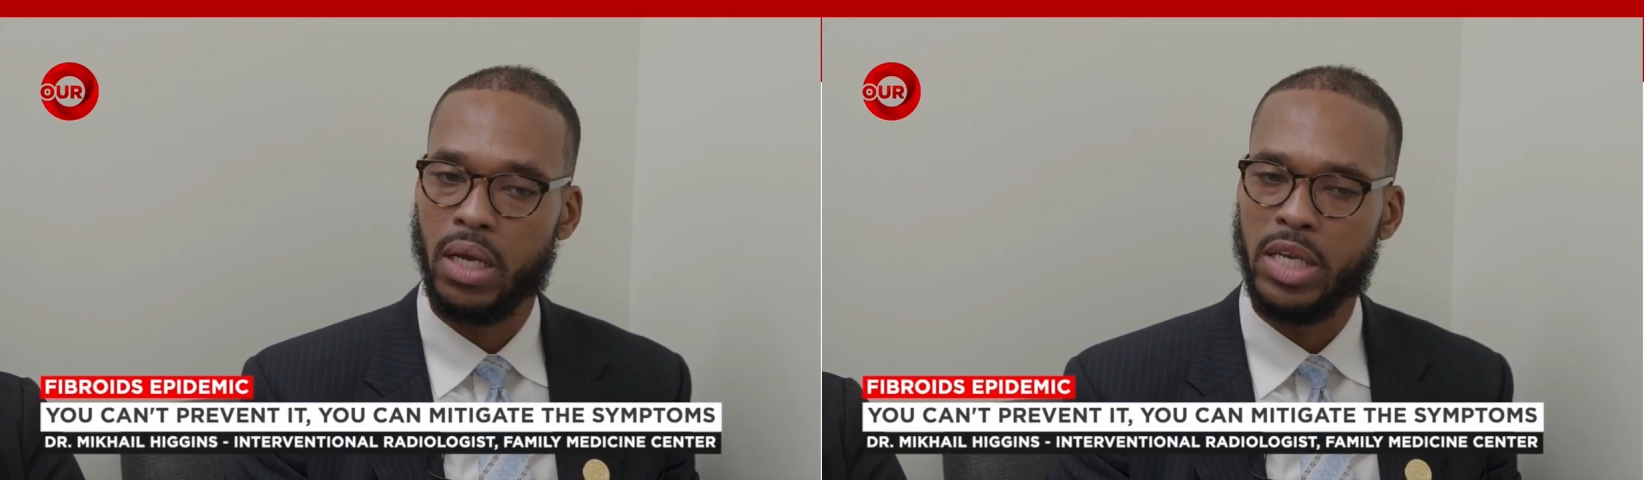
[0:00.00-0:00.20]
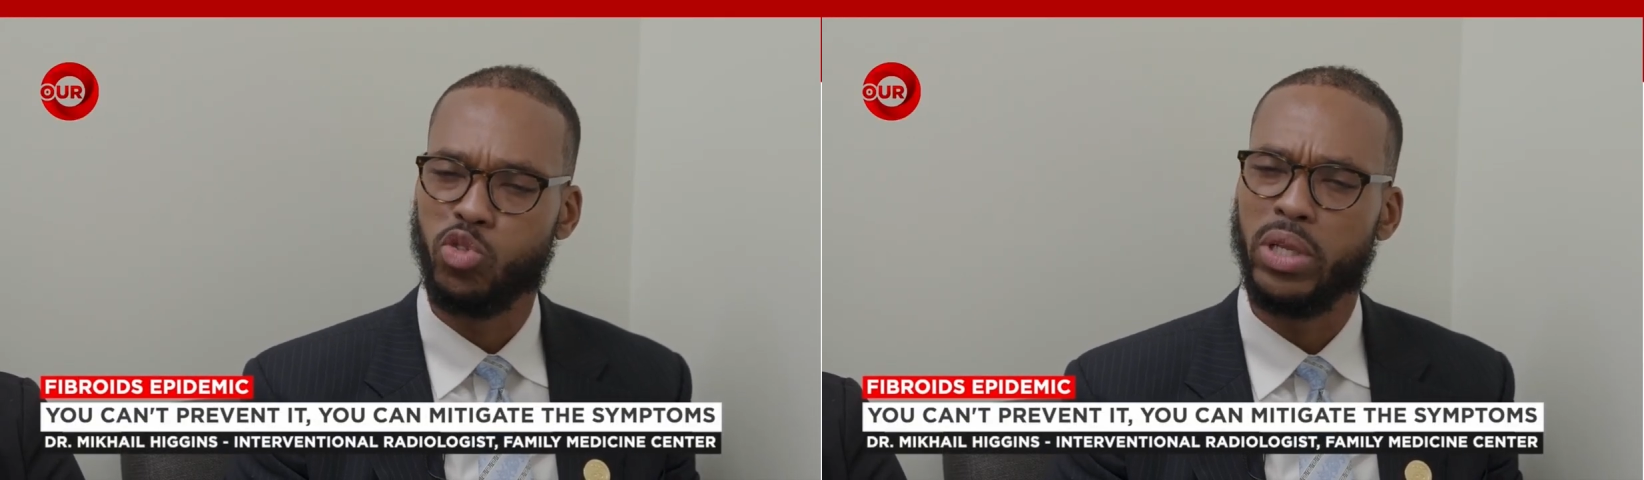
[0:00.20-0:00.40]

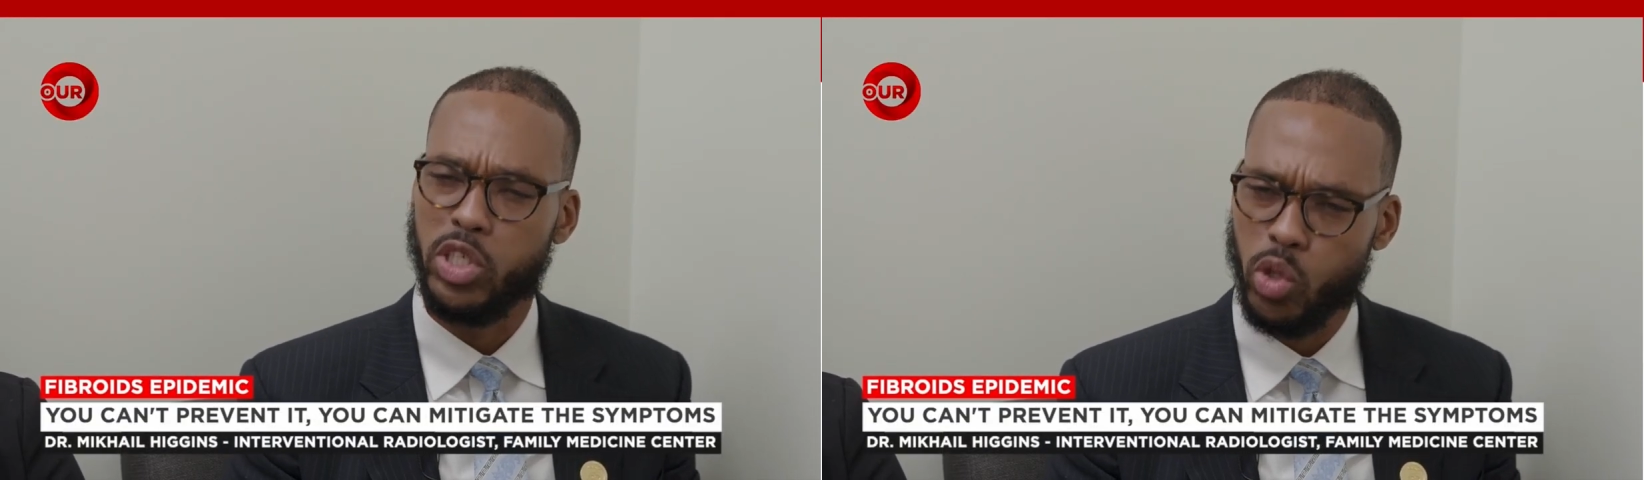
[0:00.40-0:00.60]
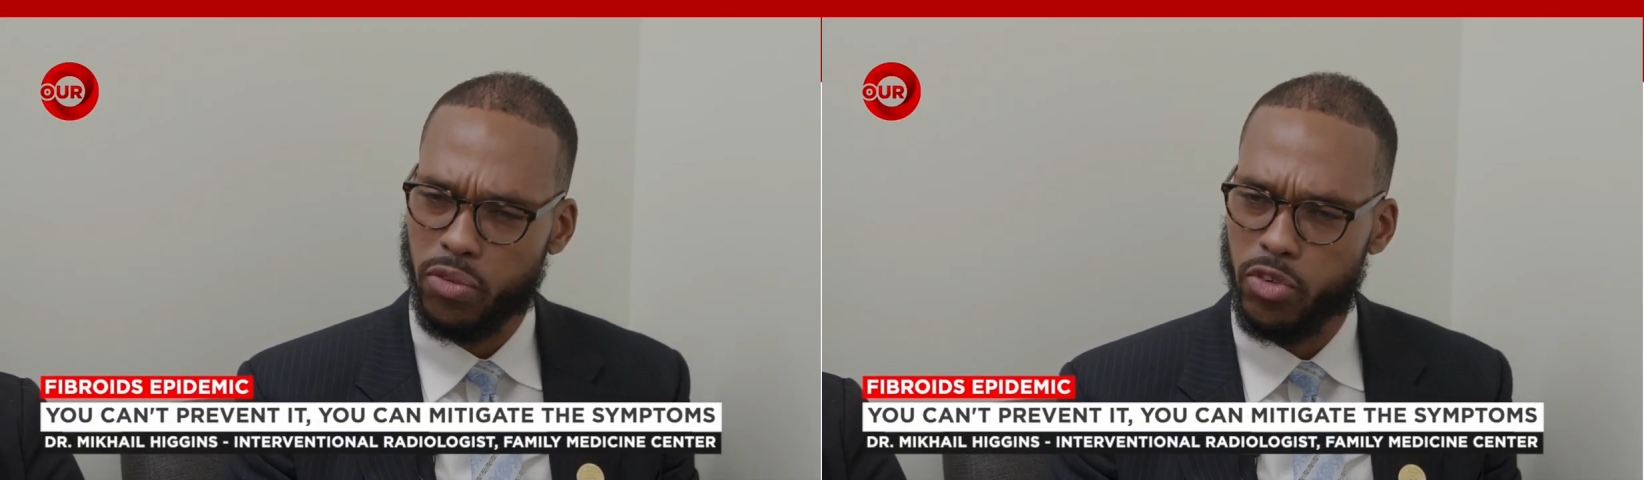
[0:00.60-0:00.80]
is
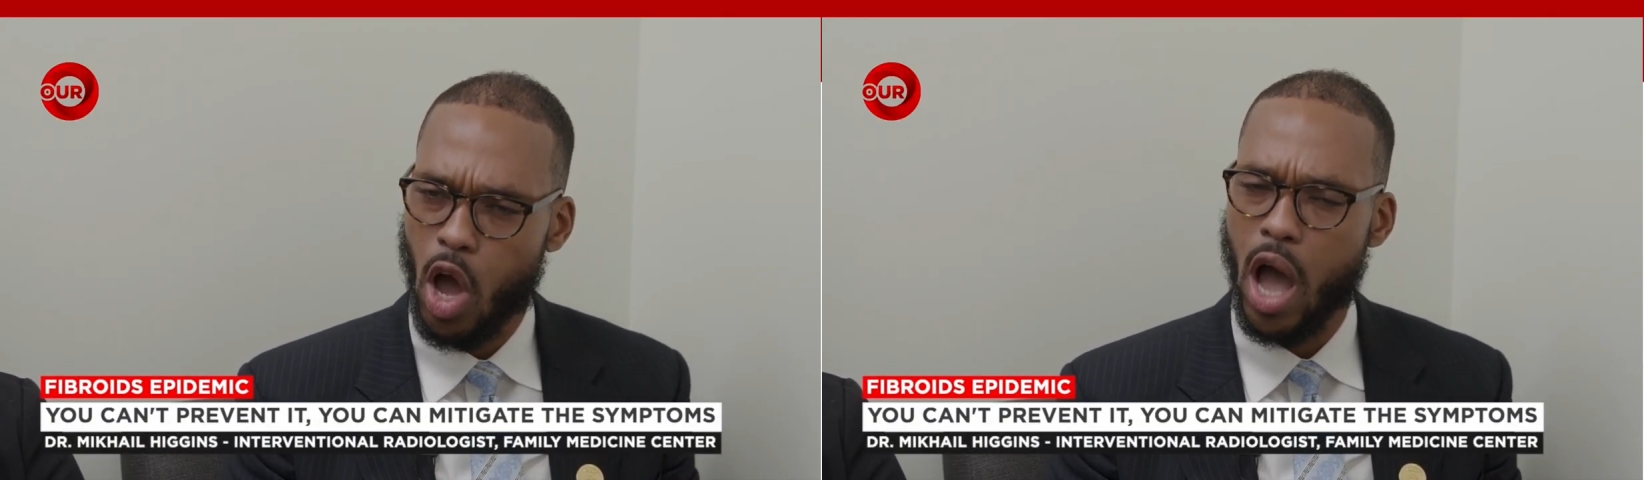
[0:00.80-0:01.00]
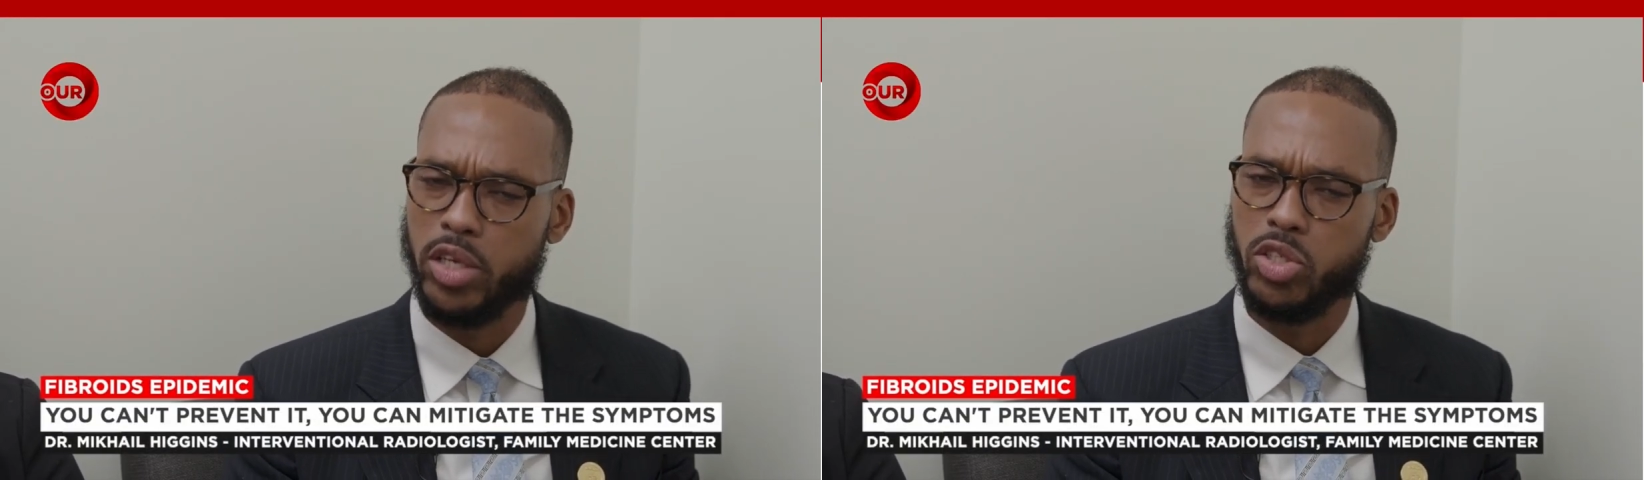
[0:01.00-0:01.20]
really sort of
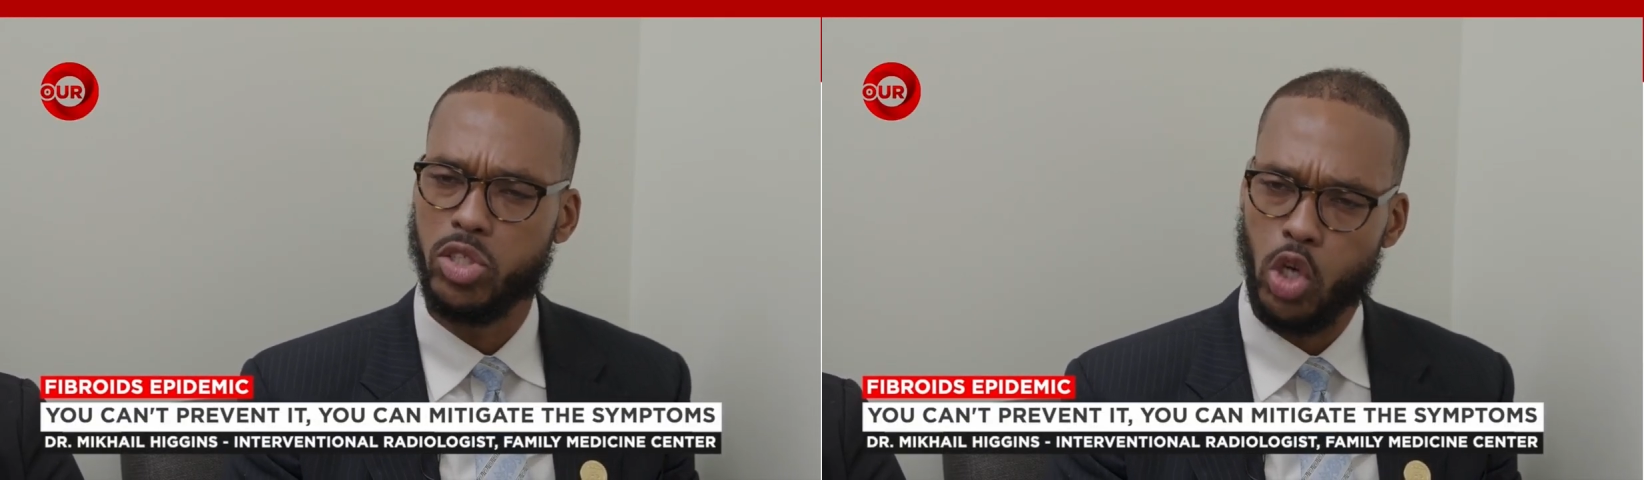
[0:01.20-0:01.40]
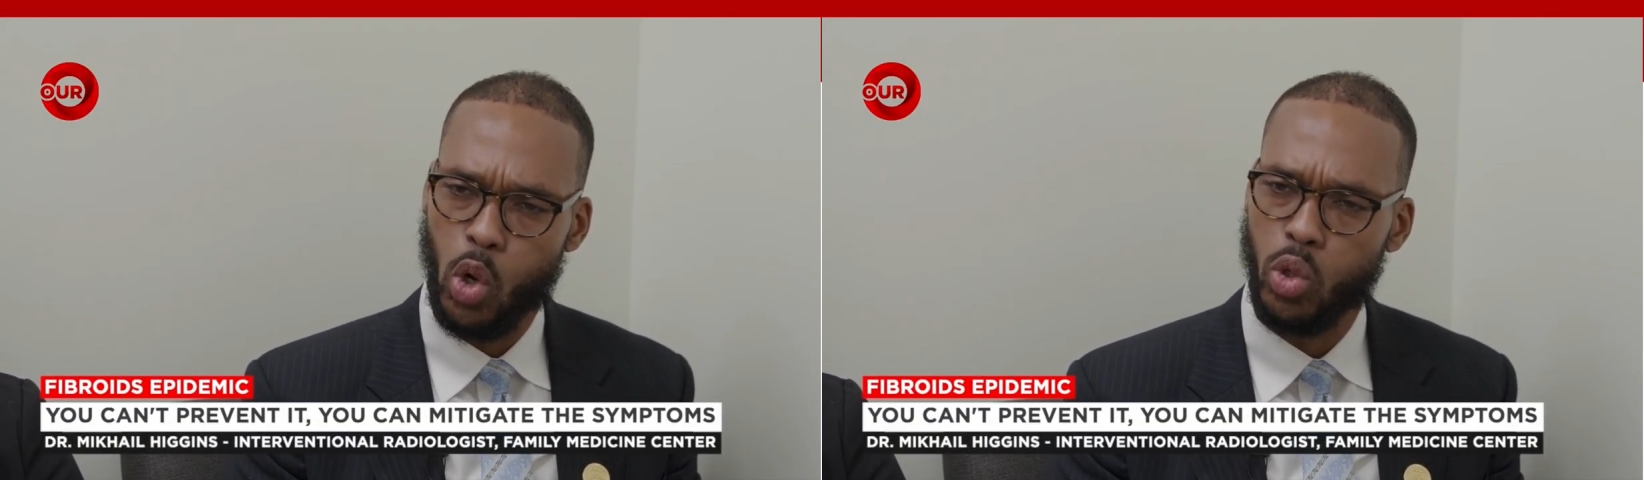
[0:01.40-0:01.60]
not
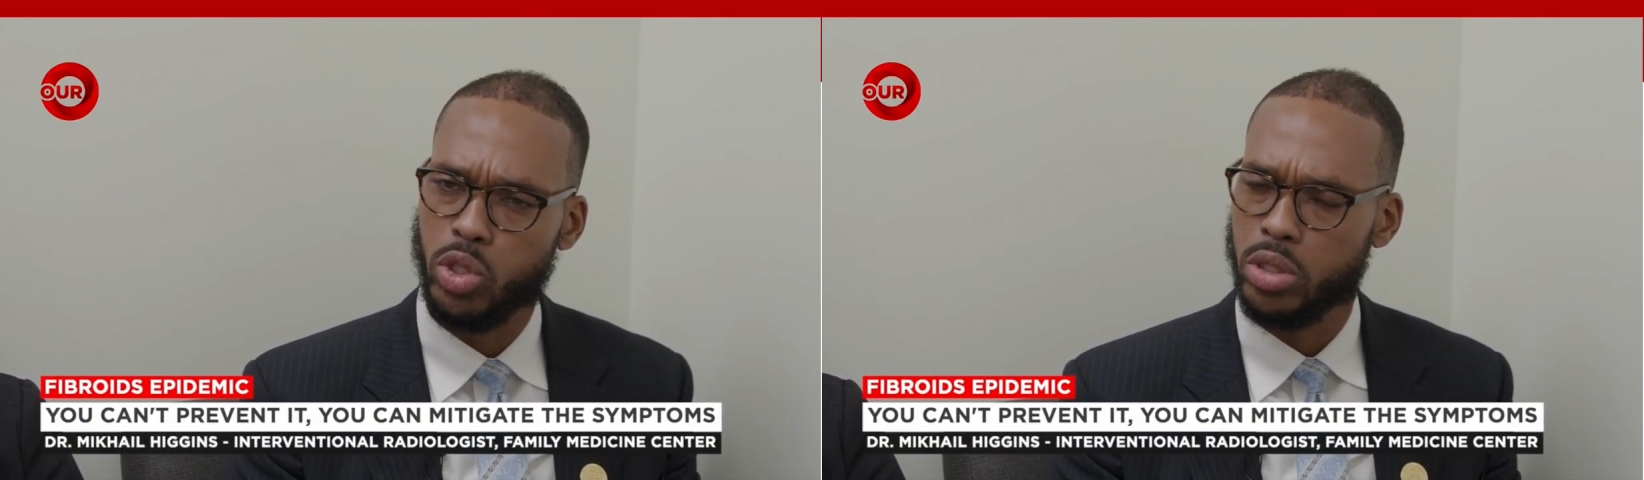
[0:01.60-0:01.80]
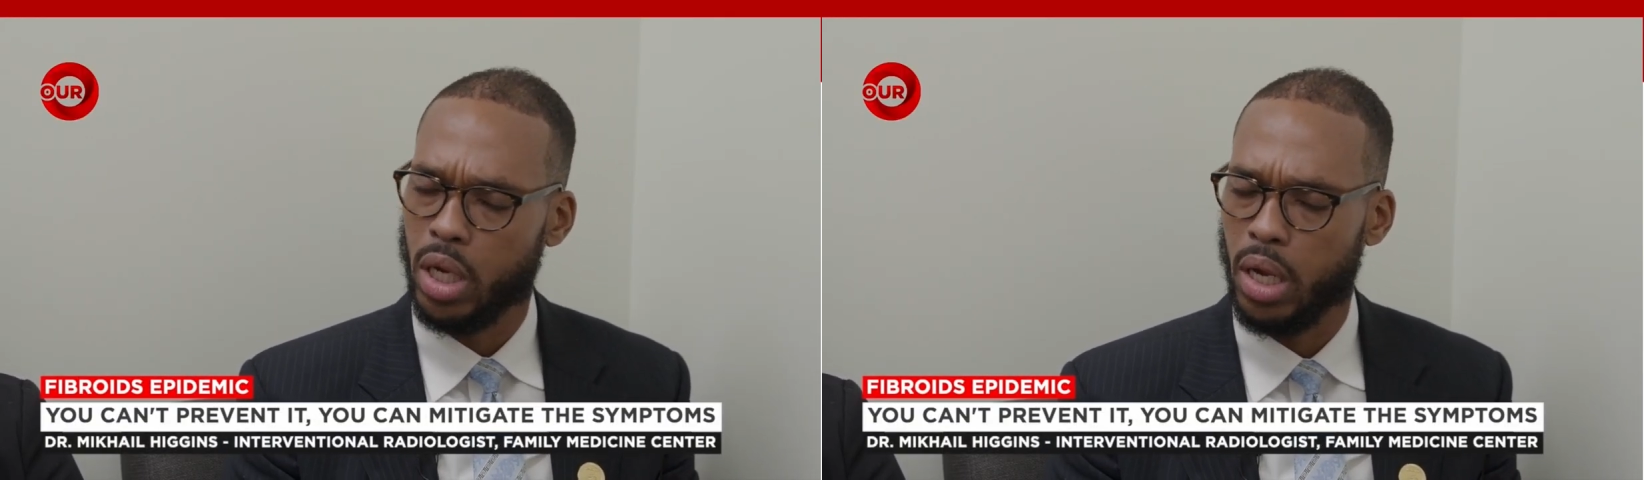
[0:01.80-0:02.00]

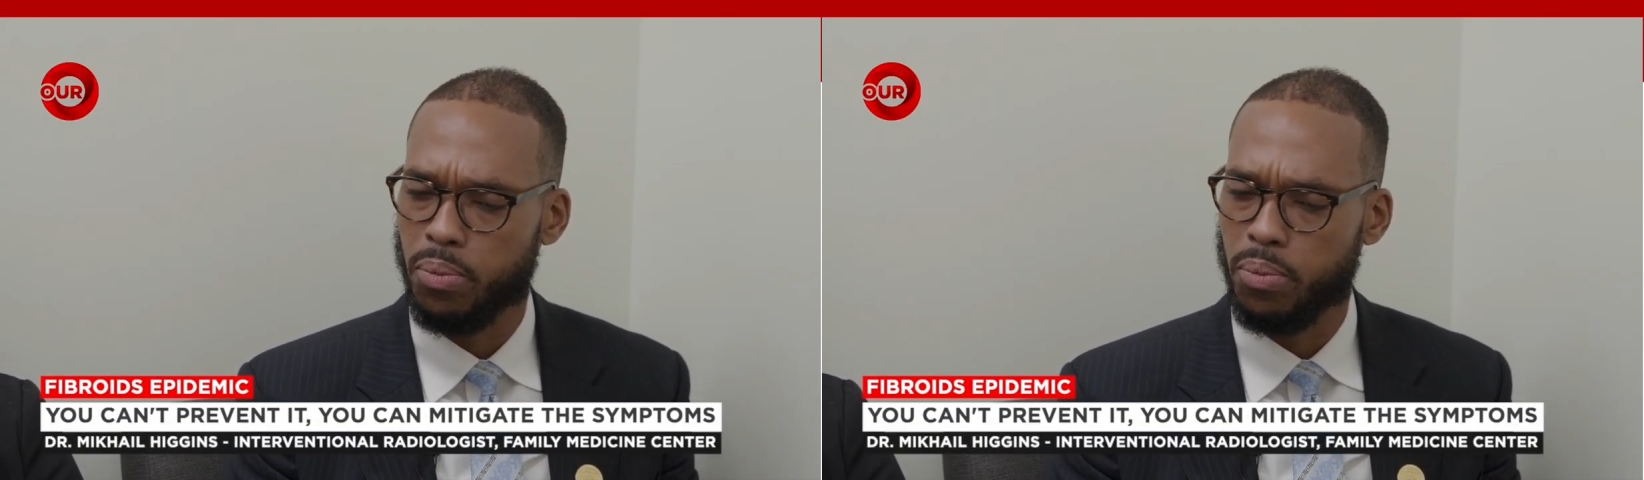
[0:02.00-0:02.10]
known